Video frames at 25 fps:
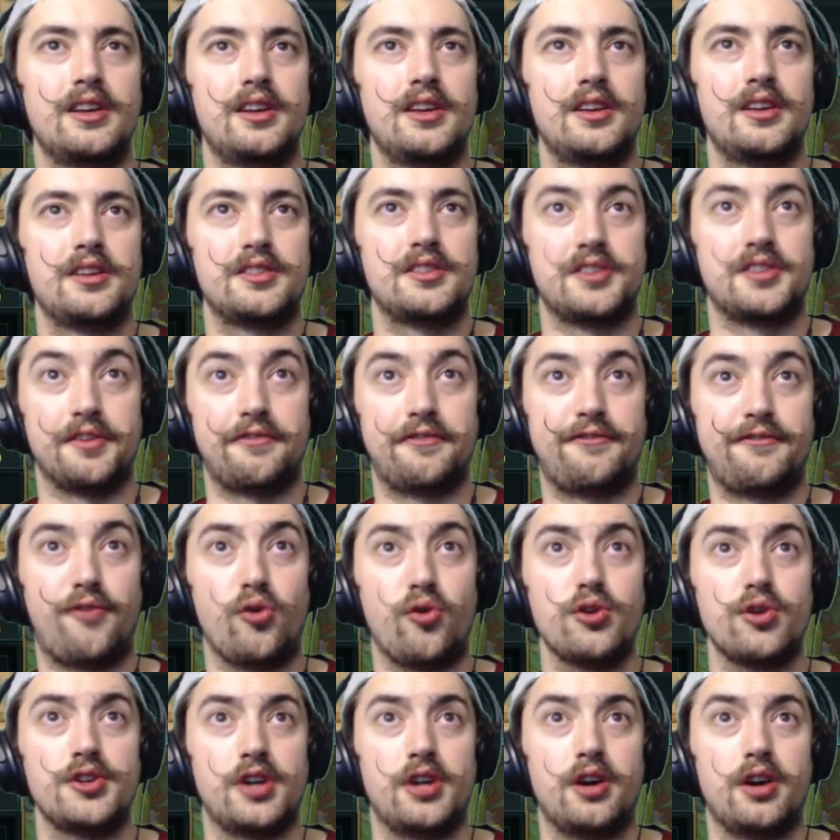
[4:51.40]
So
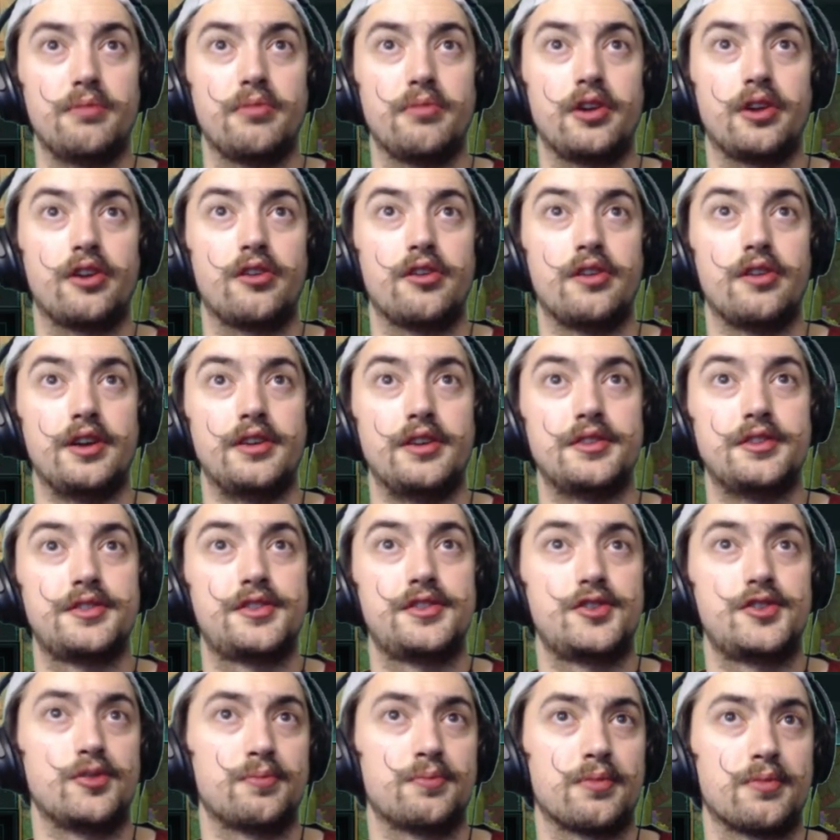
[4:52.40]
4 Dawnbringer is
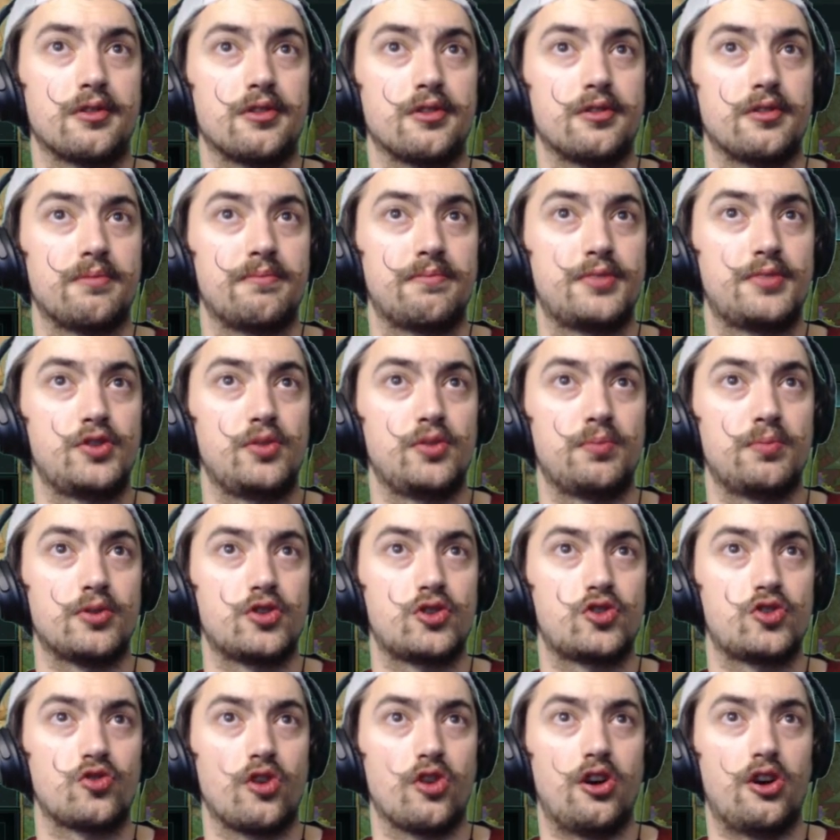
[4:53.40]
super
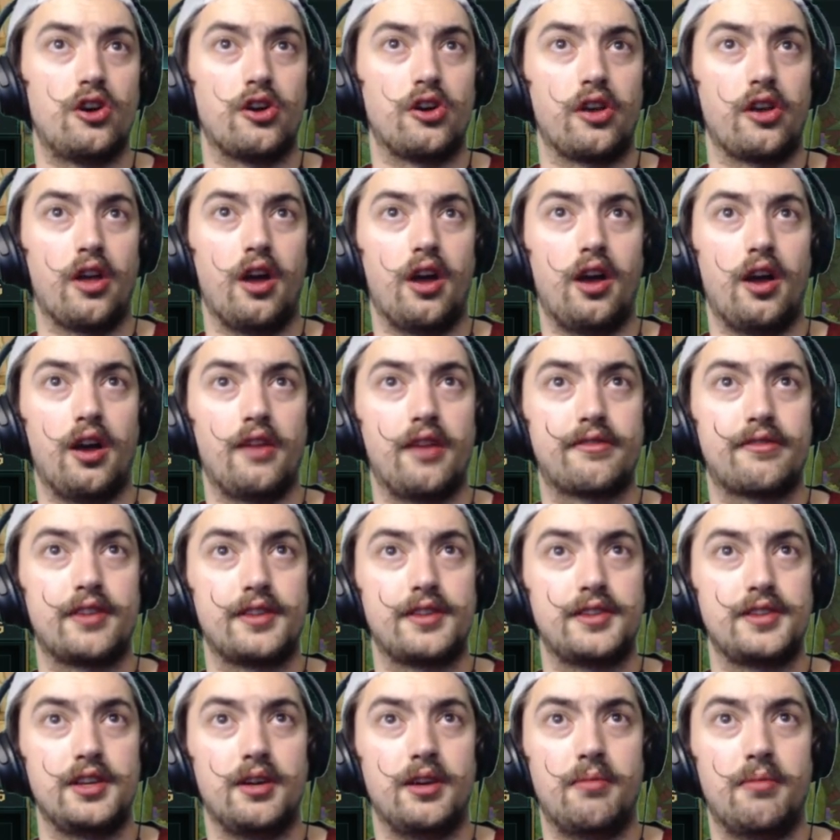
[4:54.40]
strong. I've
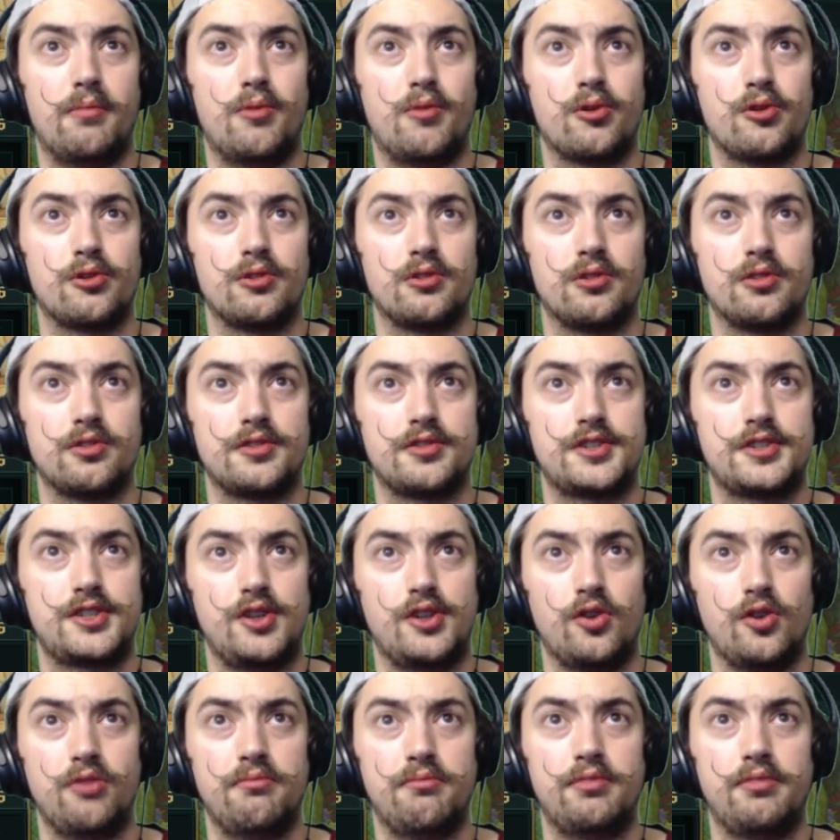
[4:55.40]
got the Immortal
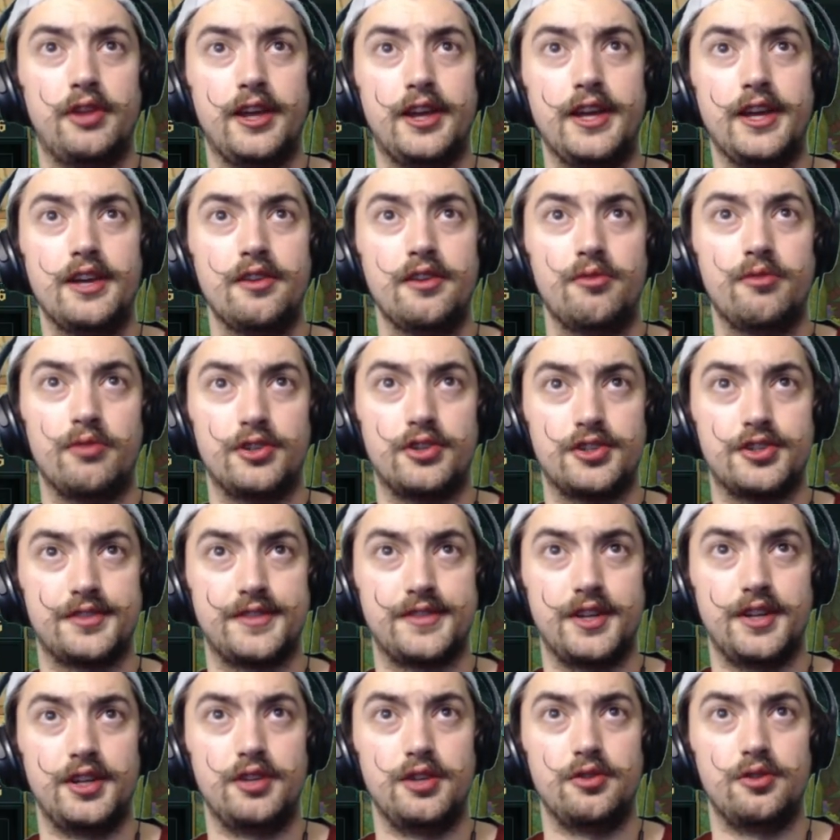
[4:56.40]
Stone Plate, which is
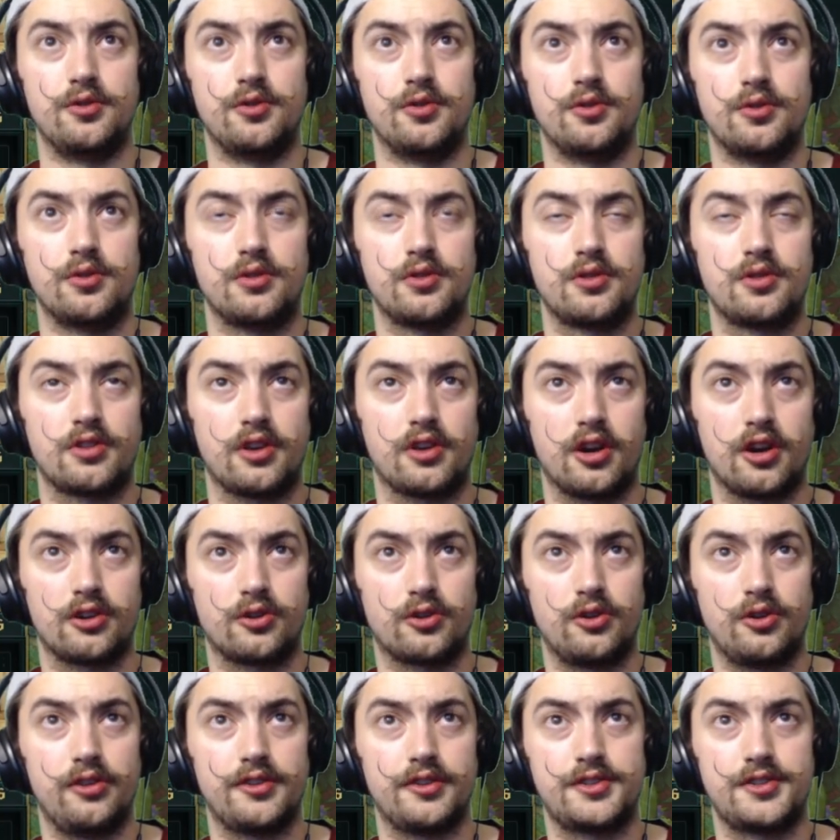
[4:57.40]
the new
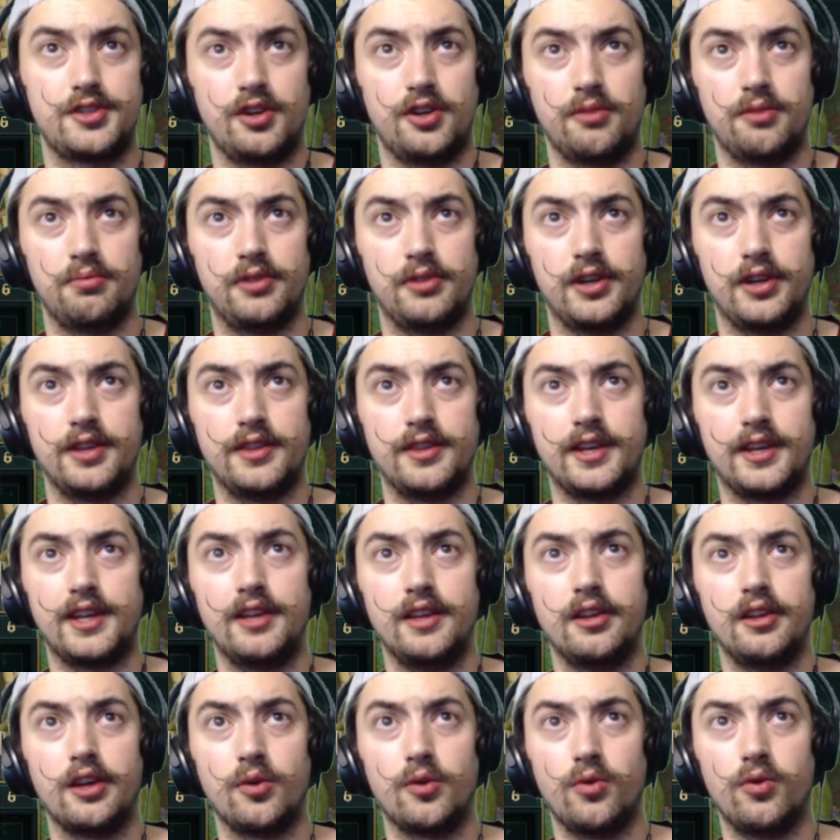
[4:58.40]
Gargoyle Stone Plate, the
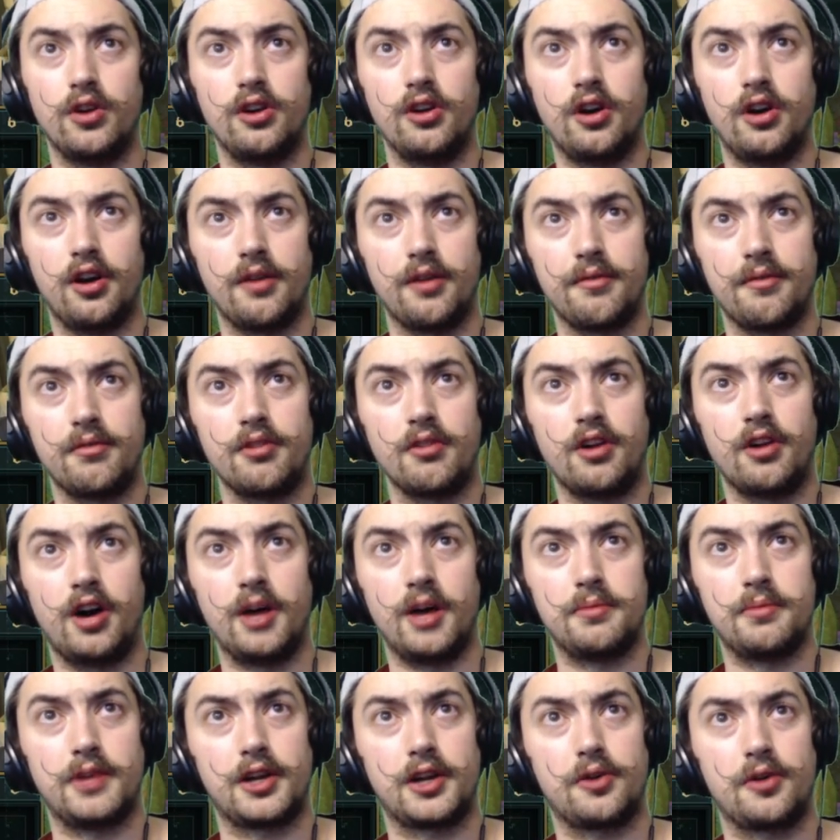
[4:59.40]
healing one on
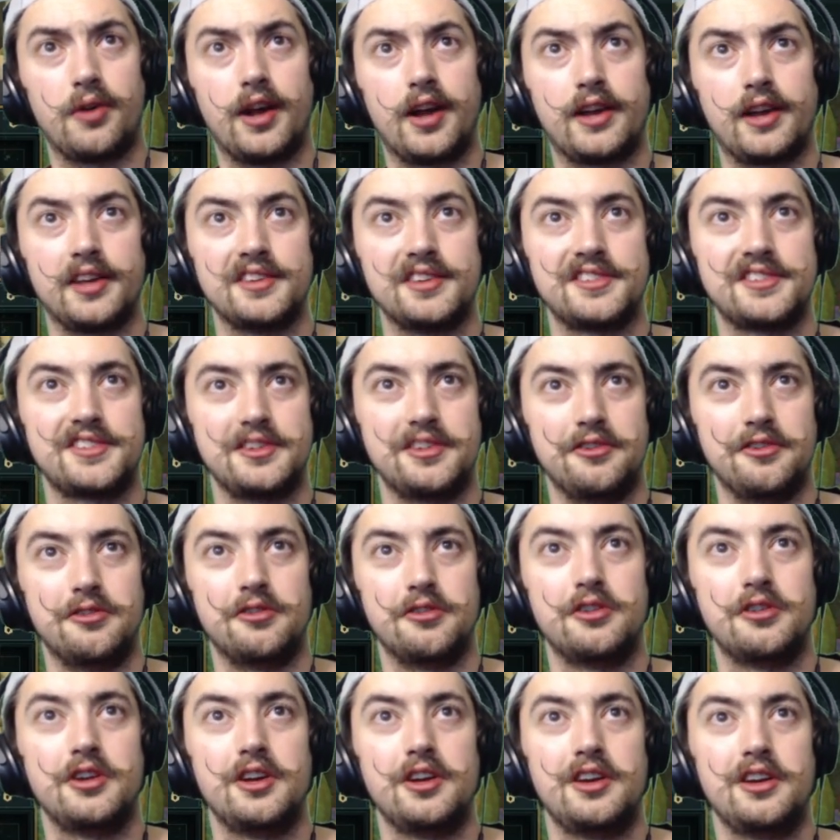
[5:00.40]
my Gragas,
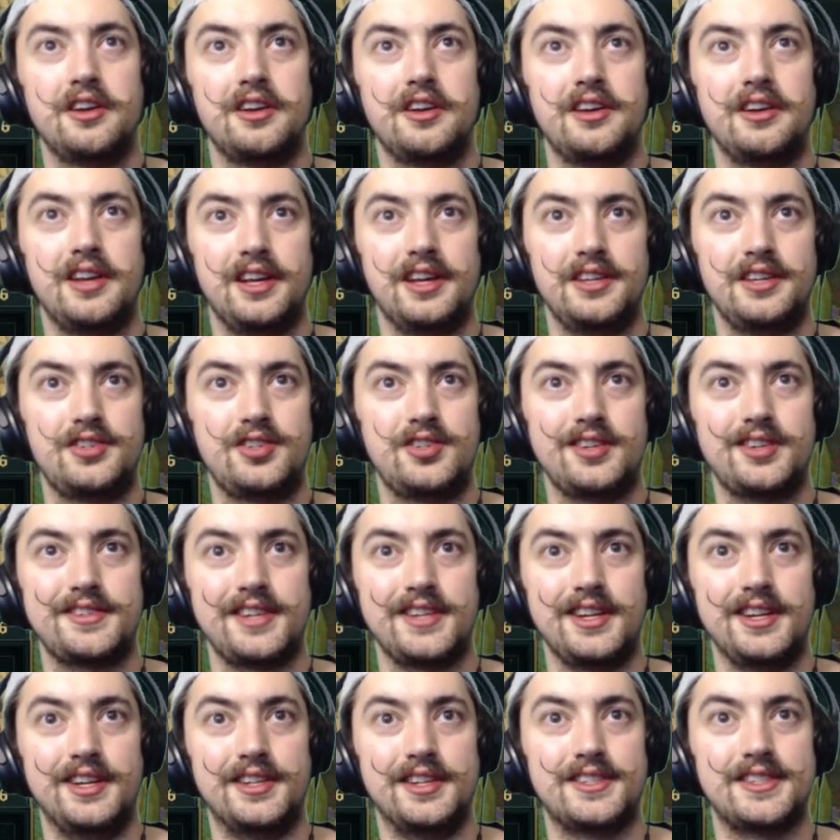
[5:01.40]
who is
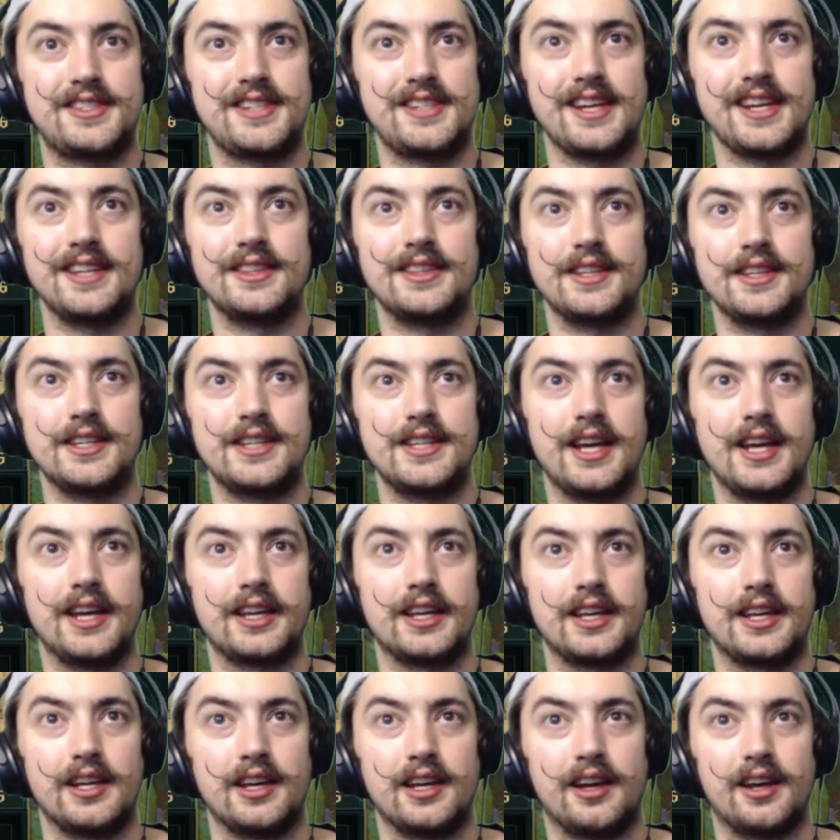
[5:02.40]
just insanely
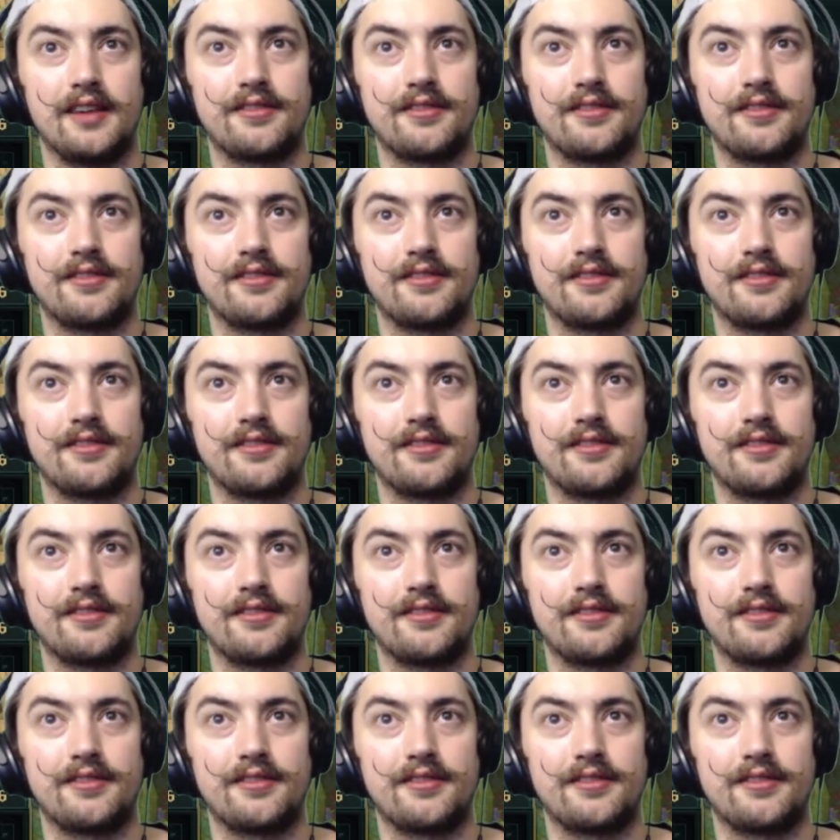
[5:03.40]
tanky.